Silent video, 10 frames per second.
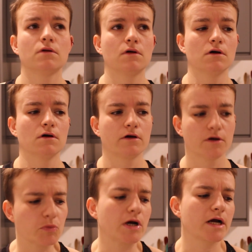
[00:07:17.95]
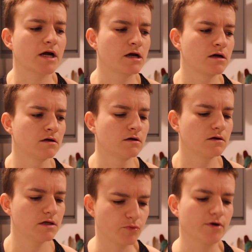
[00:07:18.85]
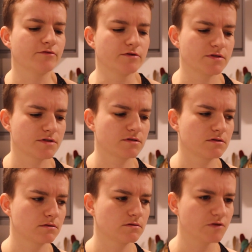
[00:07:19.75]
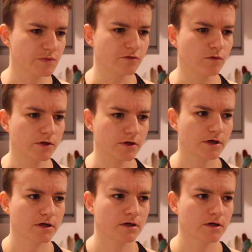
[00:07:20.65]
Come back, eat breakfast, do a bit of work,